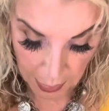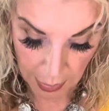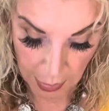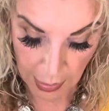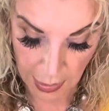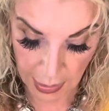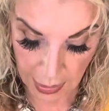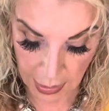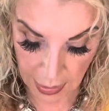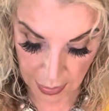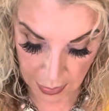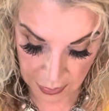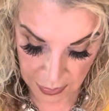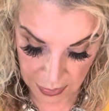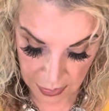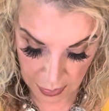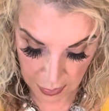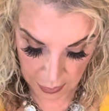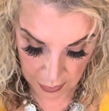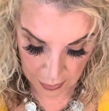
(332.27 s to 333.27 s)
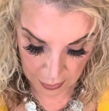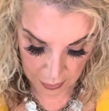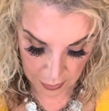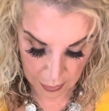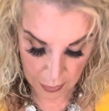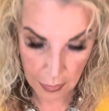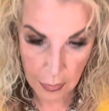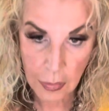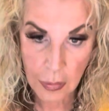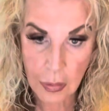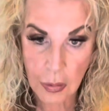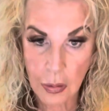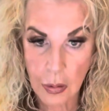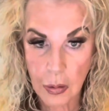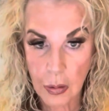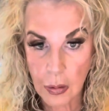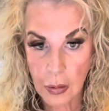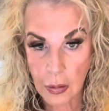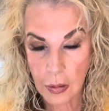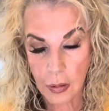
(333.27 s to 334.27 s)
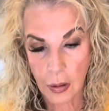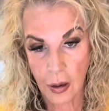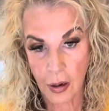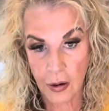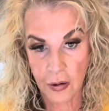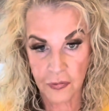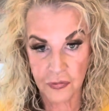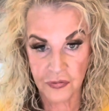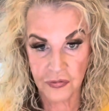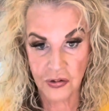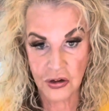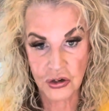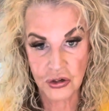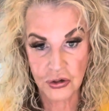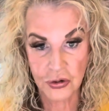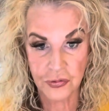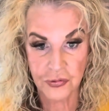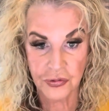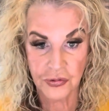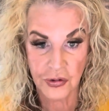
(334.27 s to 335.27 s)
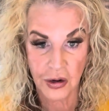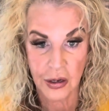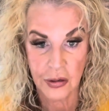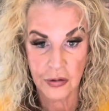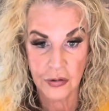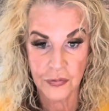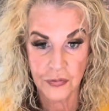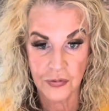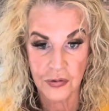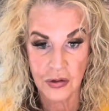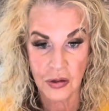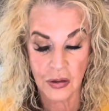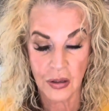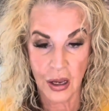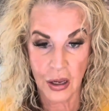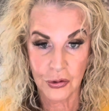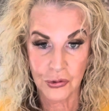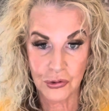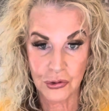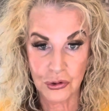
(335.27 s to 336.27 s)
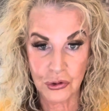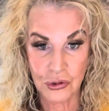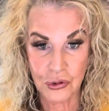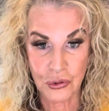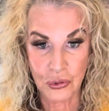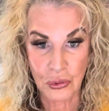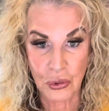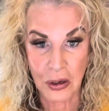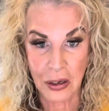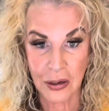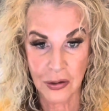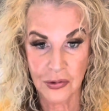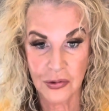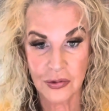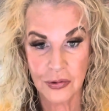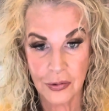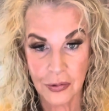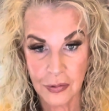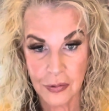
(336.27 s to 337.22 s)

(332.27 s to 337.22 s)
And our featured friend for the last 2 weeks,